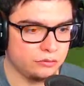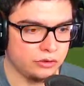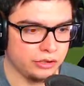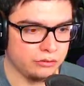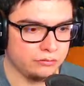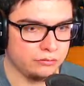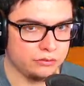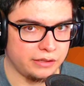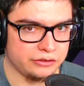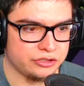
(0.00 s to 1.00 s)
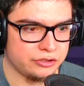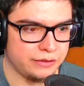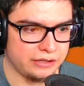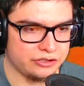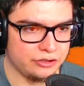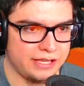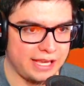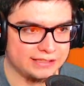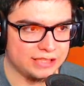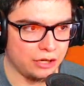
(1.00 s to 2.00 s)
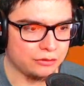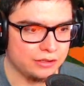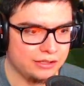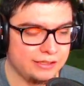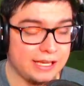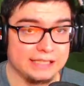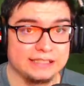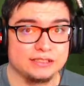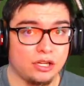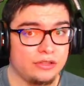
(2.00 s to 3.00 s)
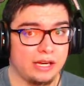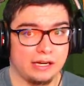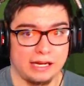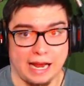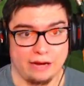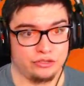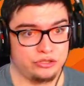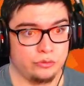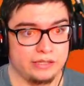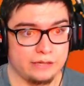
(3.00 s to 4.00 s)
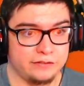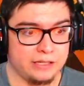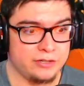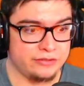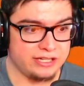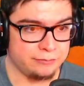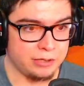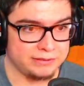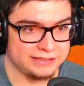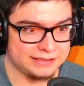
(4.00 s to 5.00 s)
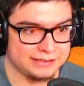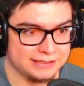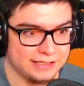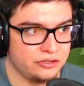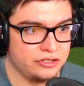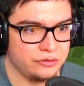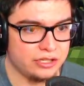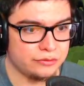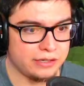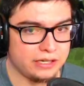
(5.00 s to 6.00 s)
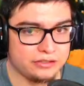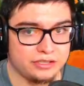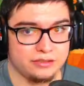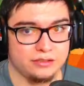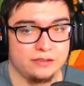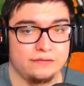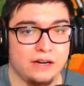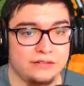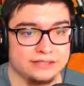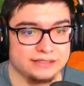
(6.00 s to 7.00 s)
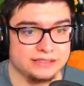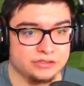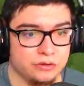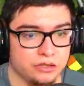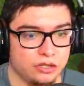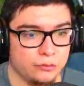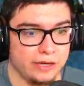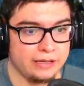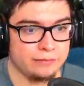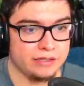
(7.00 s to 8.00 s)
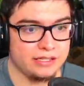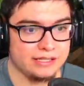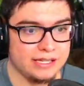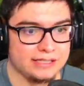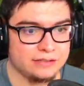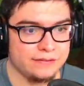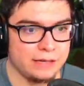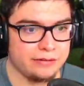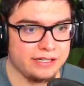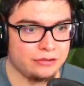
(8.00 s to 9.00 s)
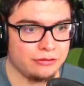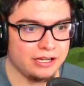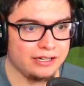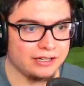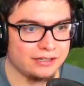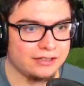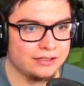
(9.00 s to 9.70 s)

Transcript: Oh no. Crouch, crouch. Okay, so you guys just saw there. I was doing that for demonstration purposes. As soon as you uncrouch, the fire resistance will go away. But look at that, it's evaporating the water.